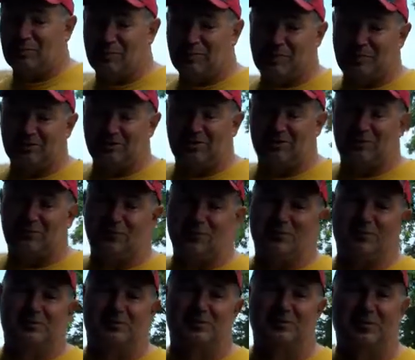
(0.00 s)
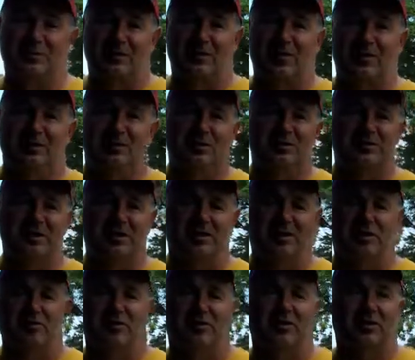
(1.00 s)
project for us. We'll take
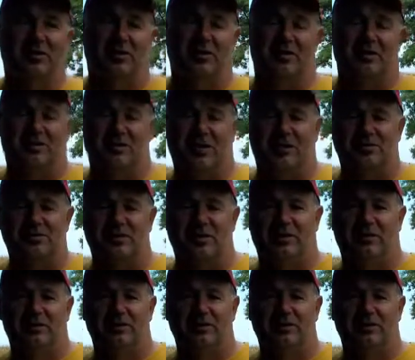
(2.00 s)
a quick look at our livestock